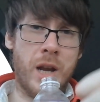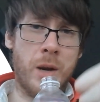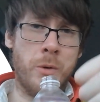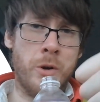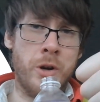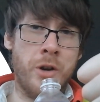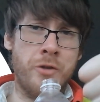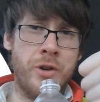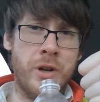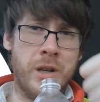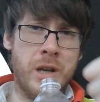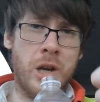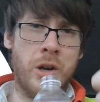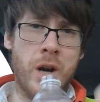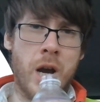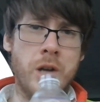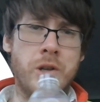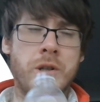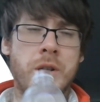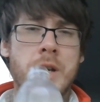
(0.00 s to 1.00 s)
100,
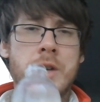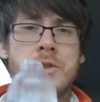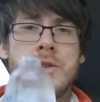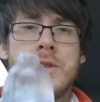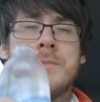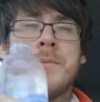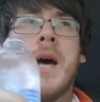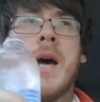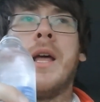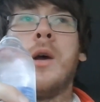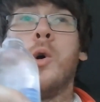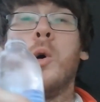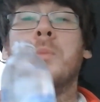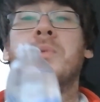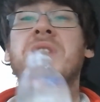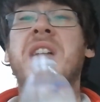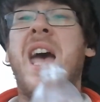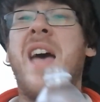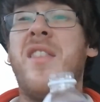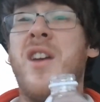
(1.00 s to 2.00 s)
congratulations, man. I hope
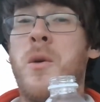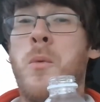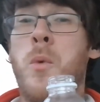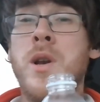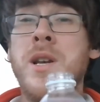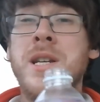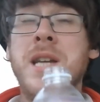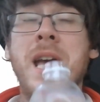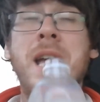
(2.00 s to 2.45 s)
to get there one day.